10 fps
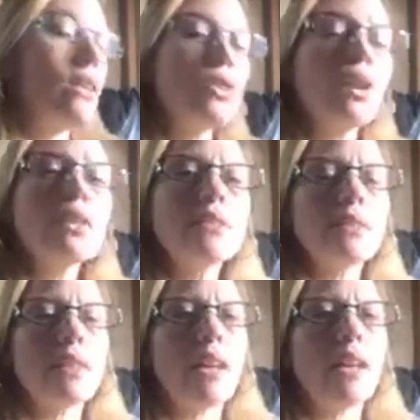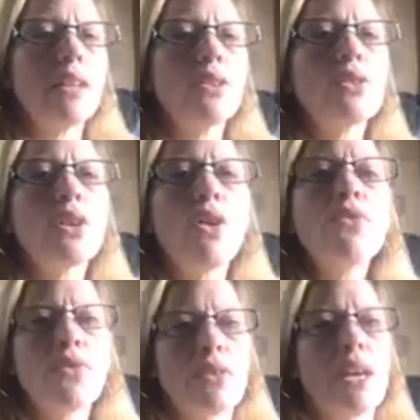and you trust in that, and you go
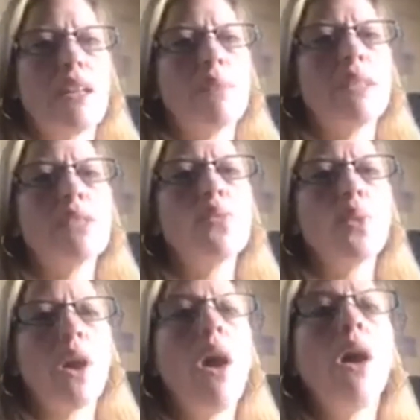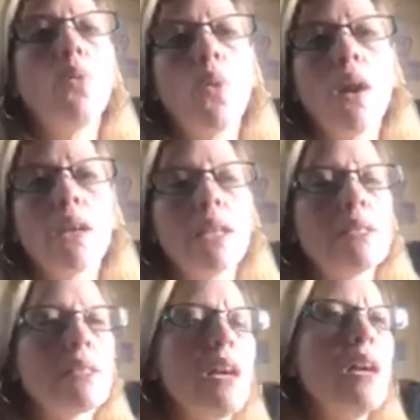for that. I mean, that's what we all want,
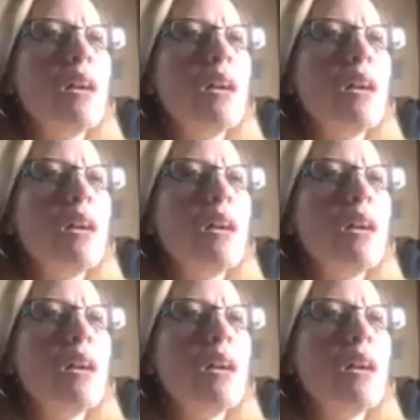is